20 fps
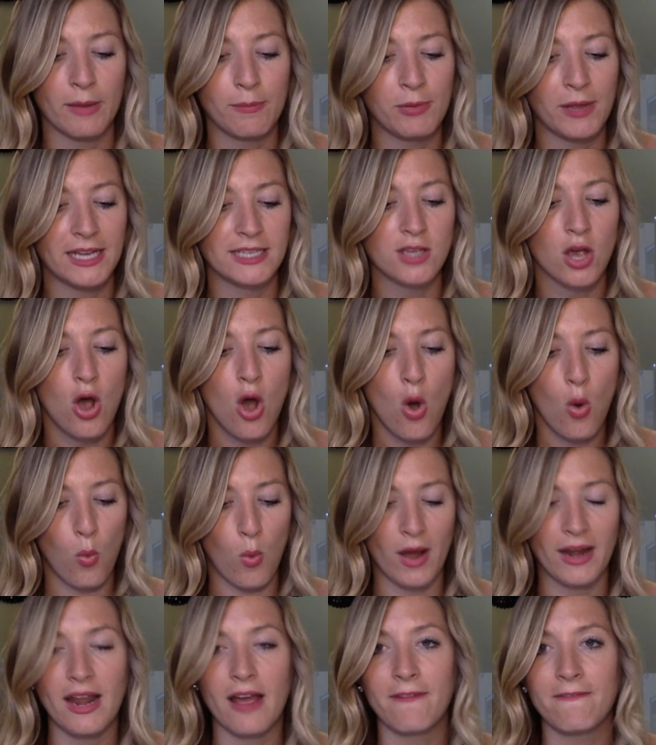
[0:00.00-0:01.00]
Plans
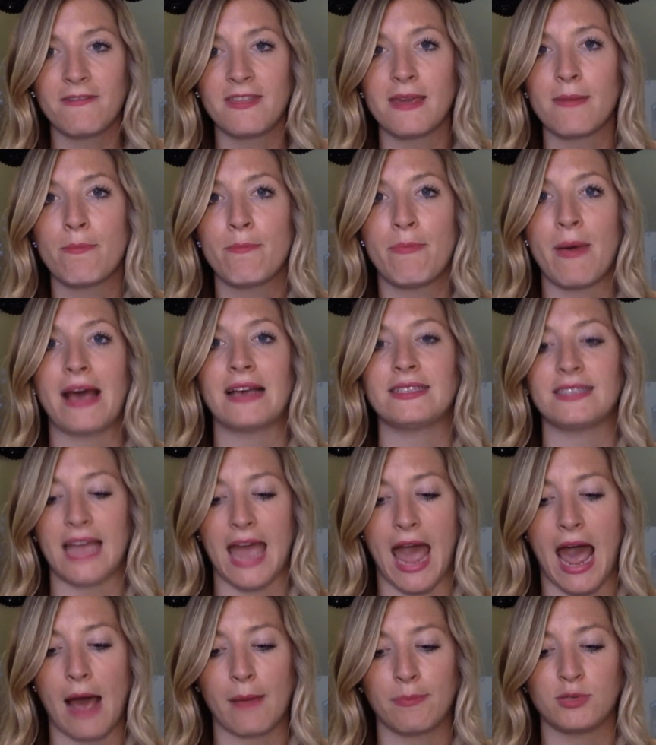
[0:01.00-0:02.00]
one of the best
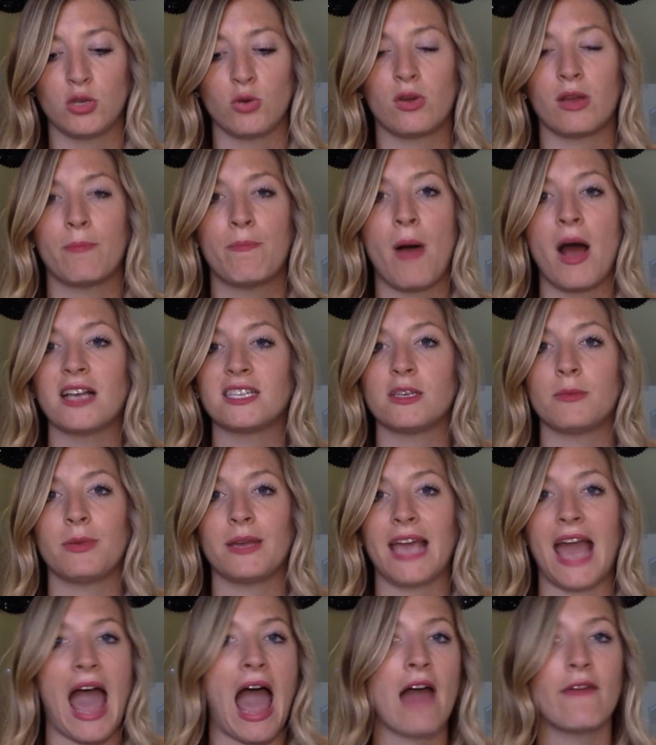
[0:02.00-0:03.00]
apps you could
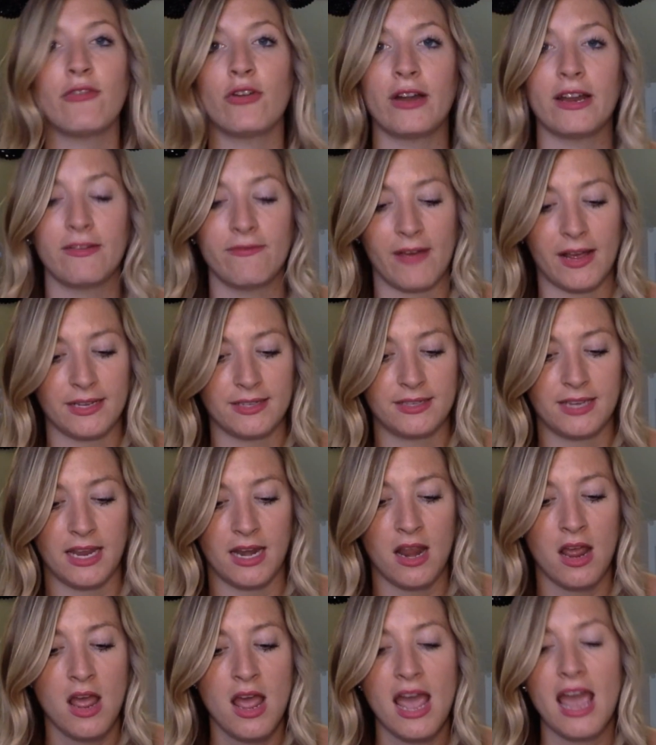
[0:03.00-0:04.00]
possibly ever invest
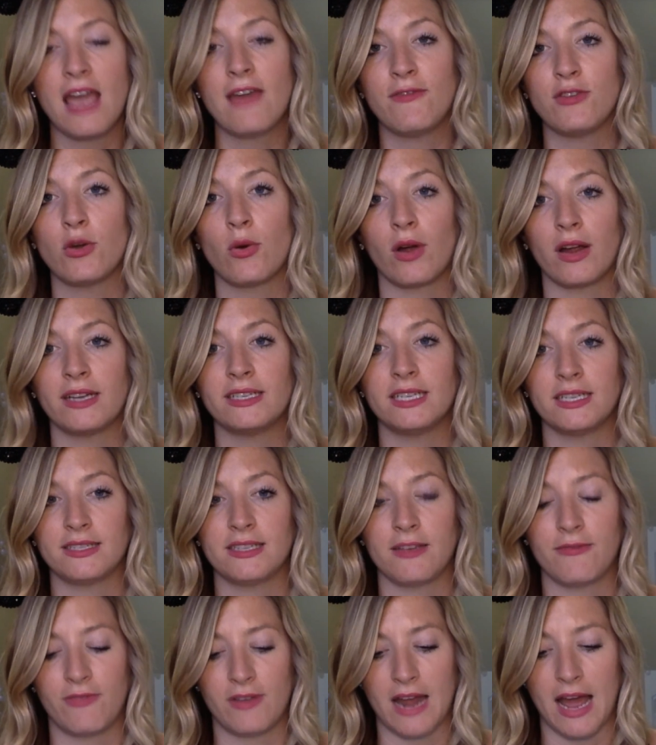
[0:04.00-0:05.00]
in if you are a
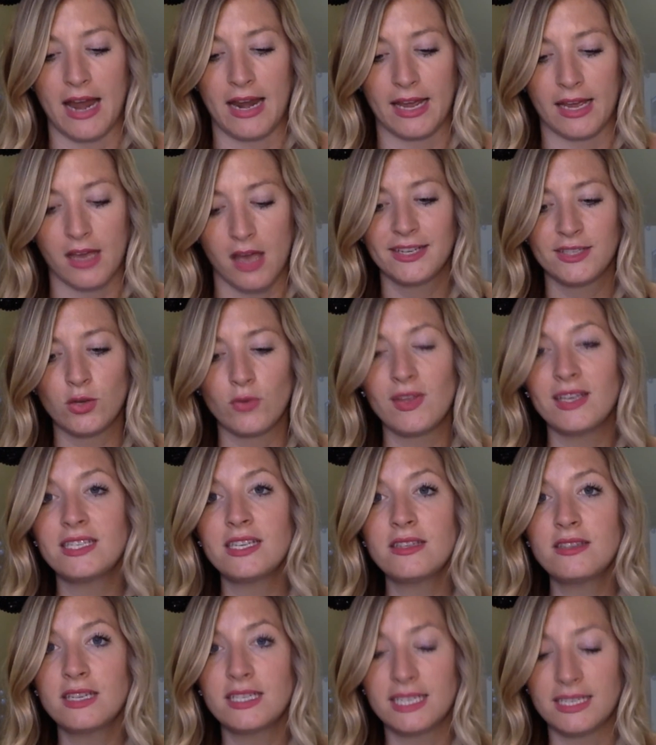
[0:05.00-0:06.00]
Disney fanatic. So this
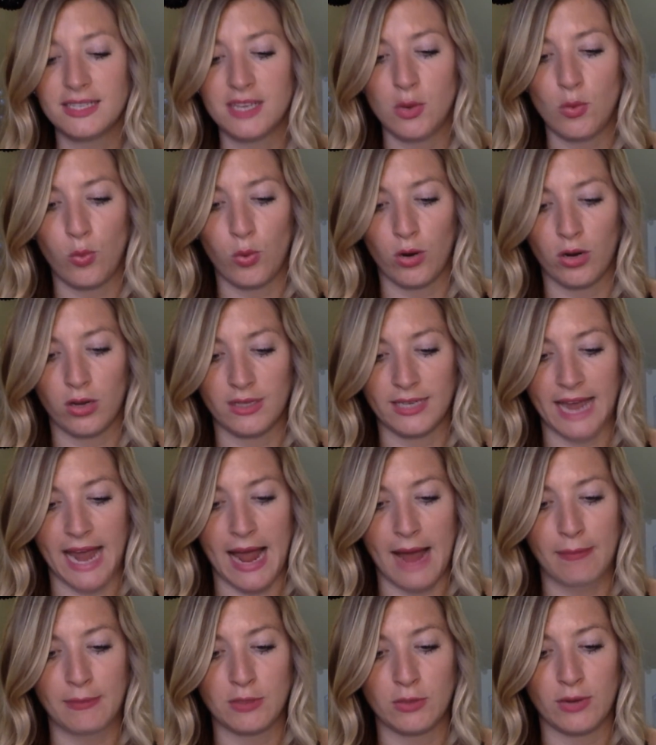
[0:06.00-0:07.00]
is the Disney World
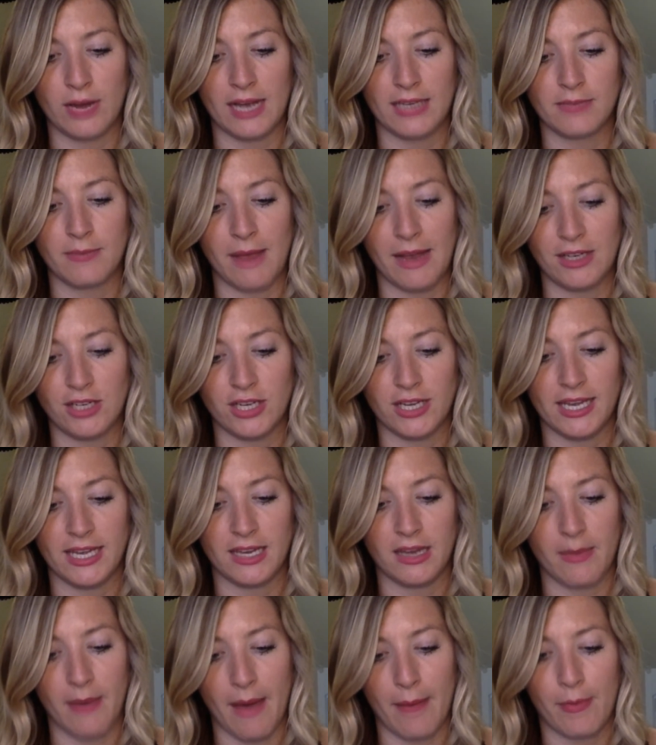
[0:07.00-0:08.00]
app. So it has Magic
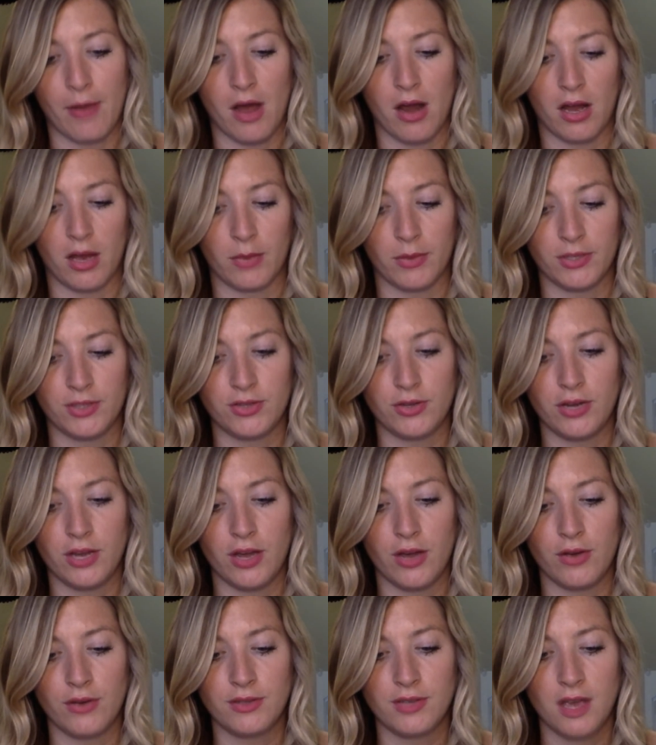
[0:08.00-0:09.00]
Kingdom, Epcot, Hollywood
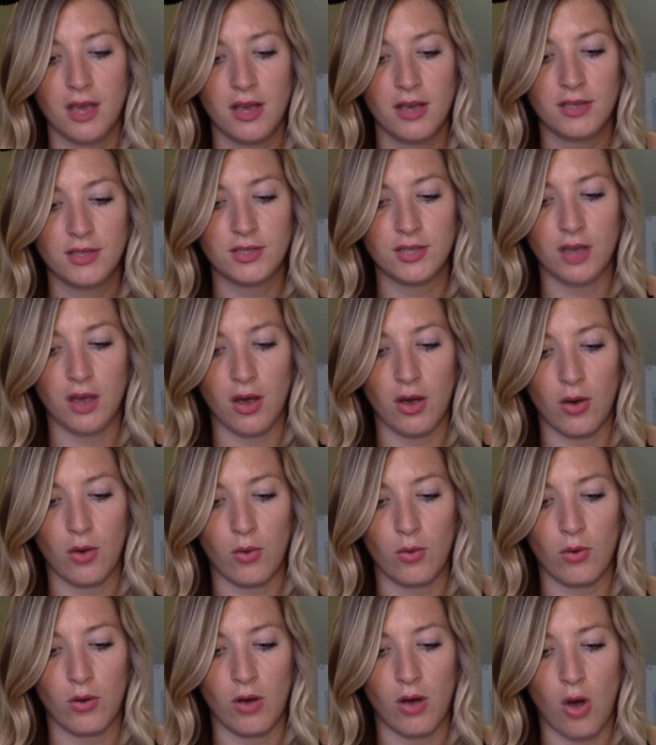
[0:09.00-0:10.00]
Studios.
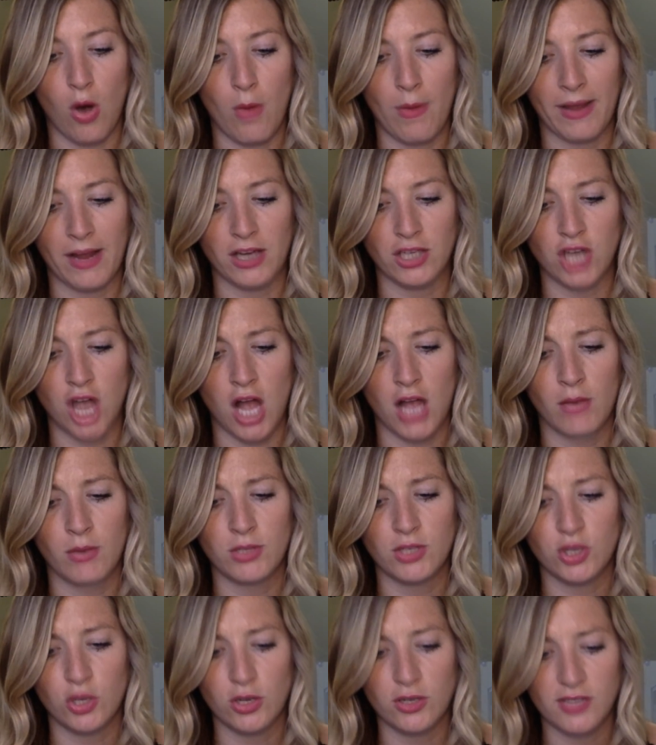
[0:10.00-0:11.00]
So, oh my gosh, Hollywood
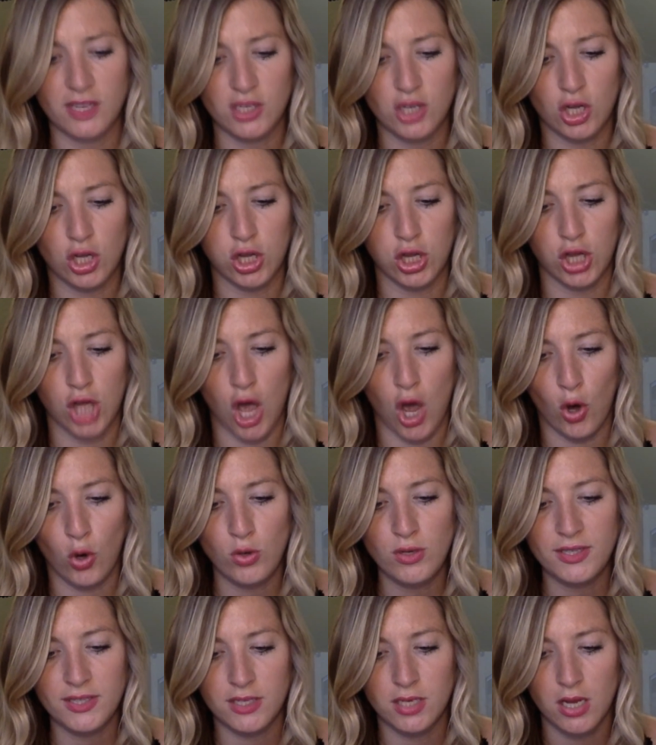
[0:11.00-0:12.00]
Studios is
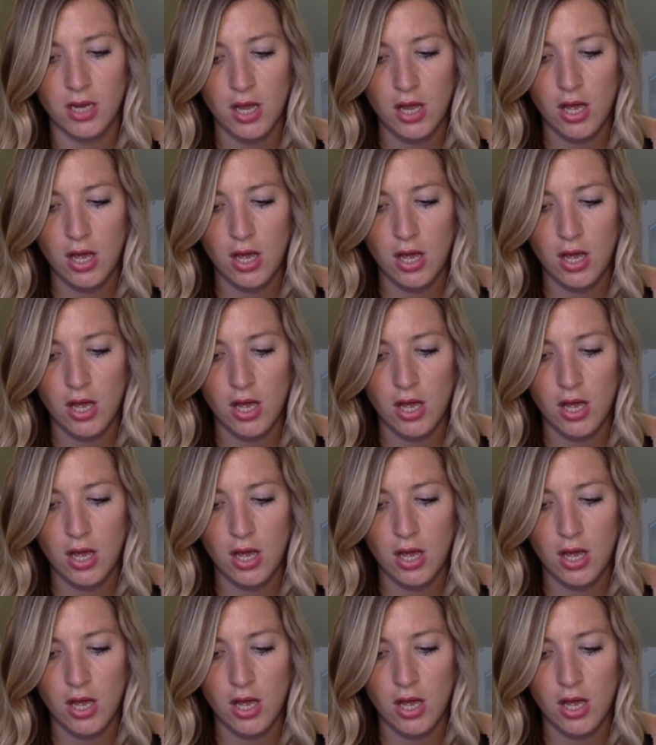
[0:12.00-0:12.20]
closed?